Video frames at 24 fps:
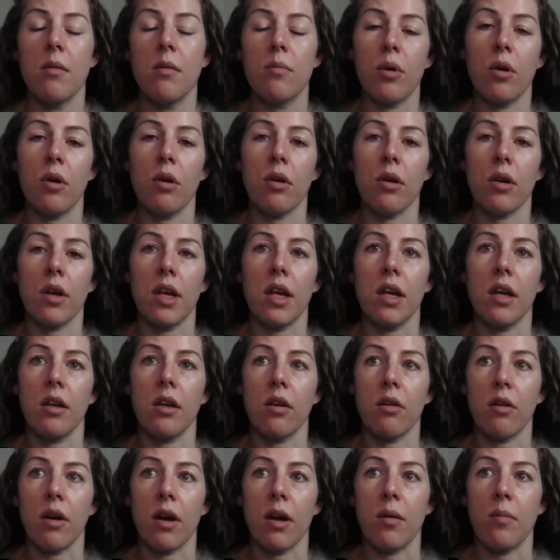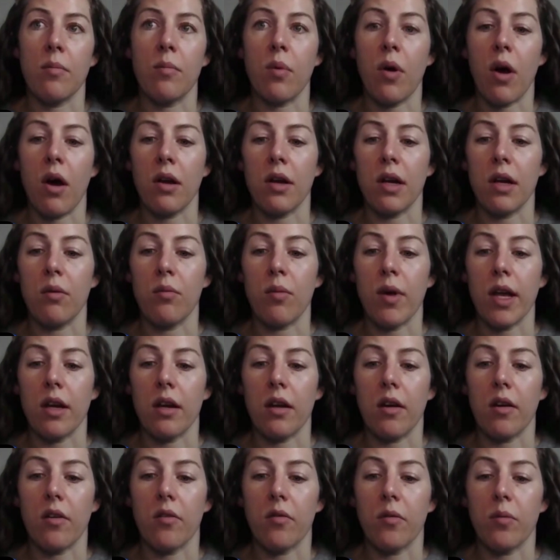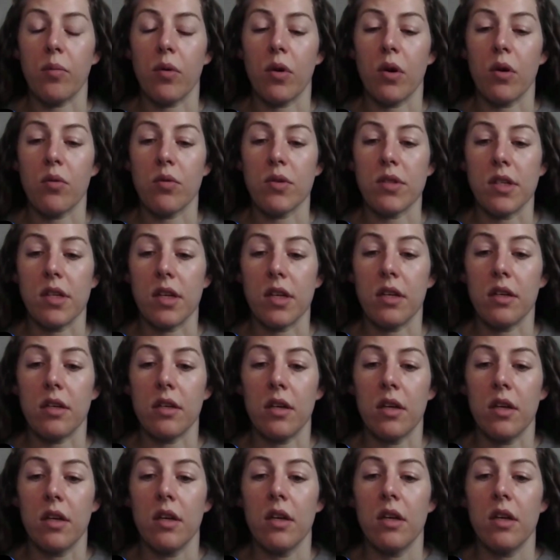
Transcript: per kilogram body weight of protein.